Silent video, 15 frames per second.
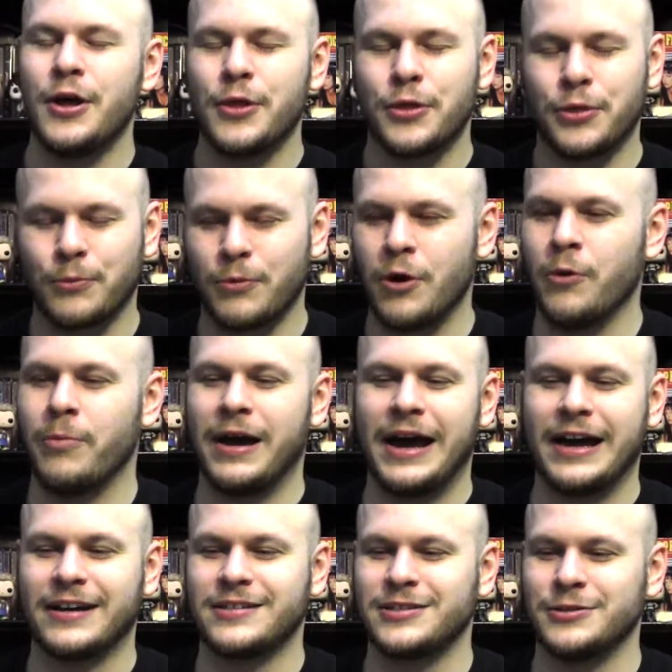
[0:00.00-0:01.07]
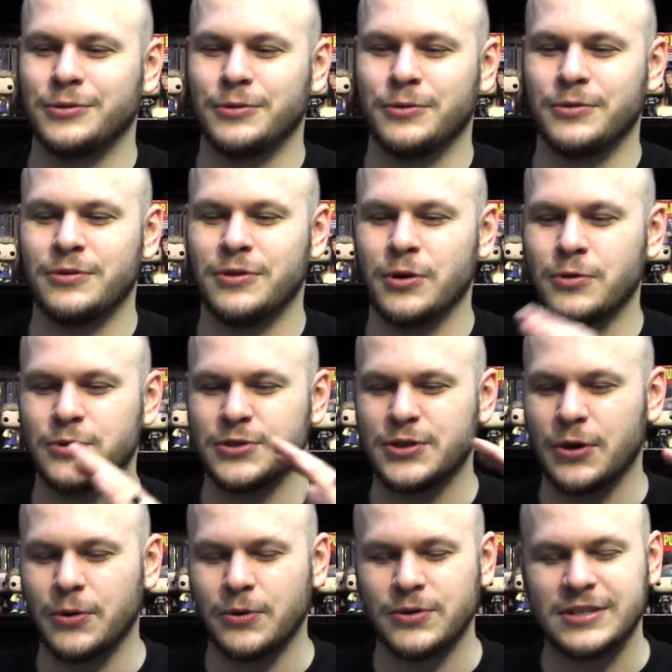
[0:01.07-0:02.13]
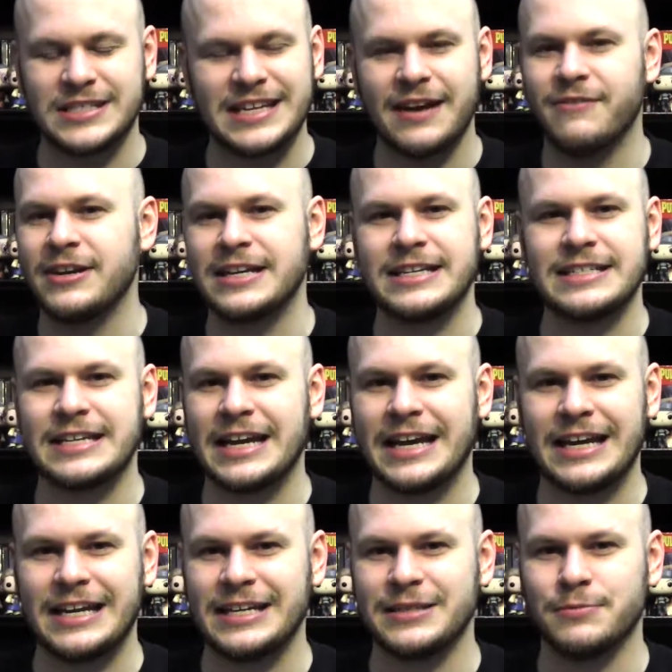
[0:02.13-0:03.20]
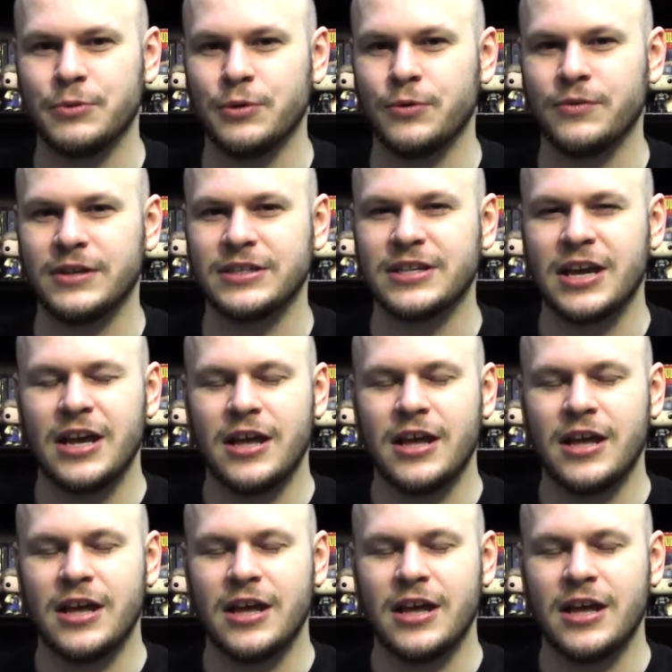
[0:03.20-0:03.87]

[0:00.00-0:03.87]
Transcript: throwback to those old 70s and 80s movies.